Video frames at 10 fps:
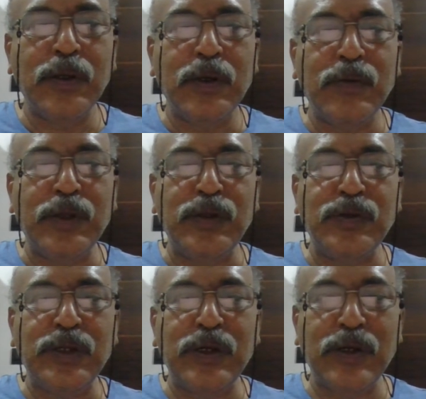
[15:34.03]
When you
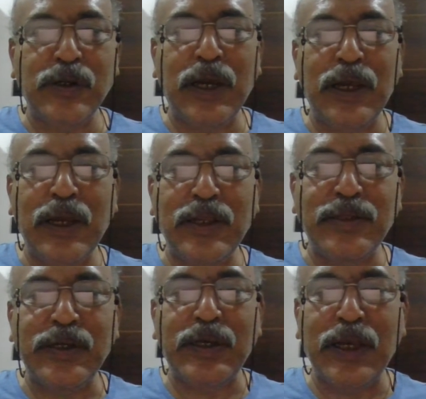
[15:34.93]
say,
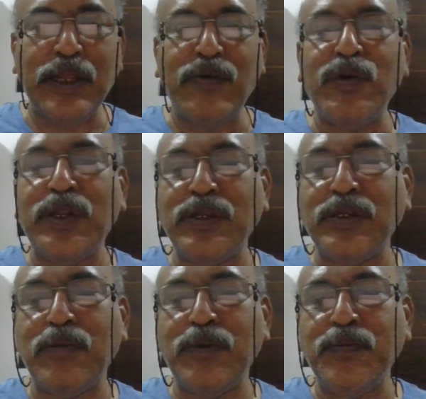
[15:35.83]
I'll give you an
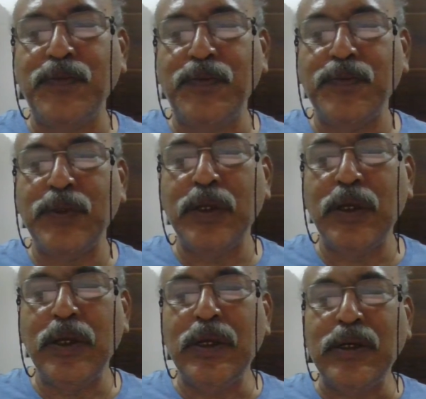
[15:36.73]
example.
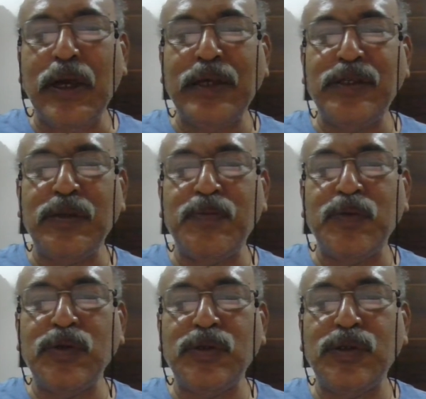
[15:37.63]
I
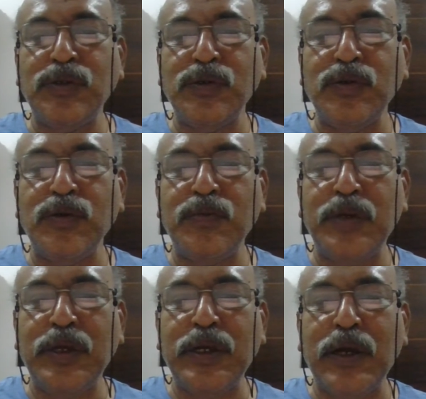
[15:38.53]
suppose you will
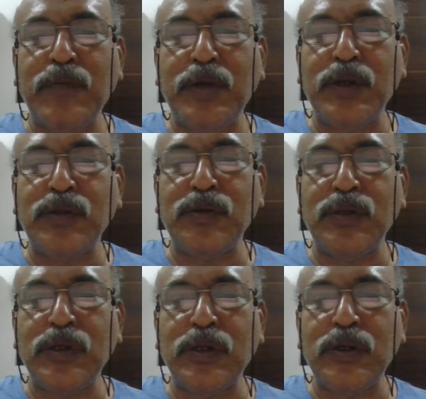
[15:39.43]
be coming to the
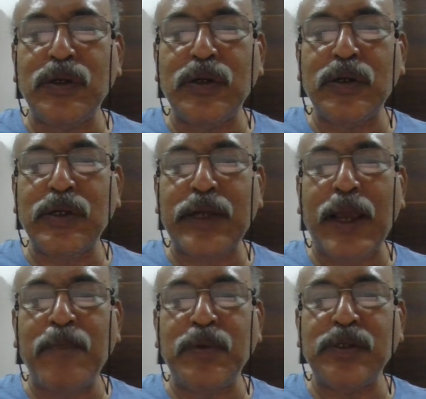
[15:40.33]

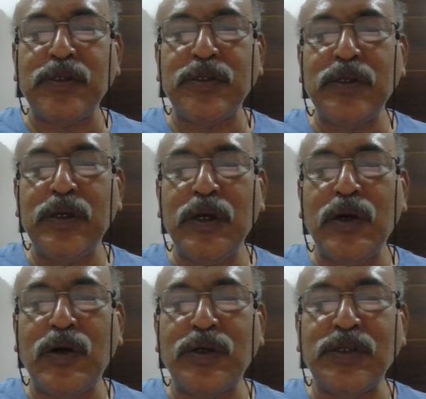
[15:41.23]
campus
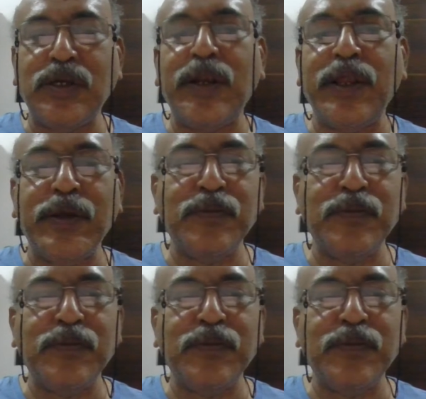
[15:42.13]
on Sunday.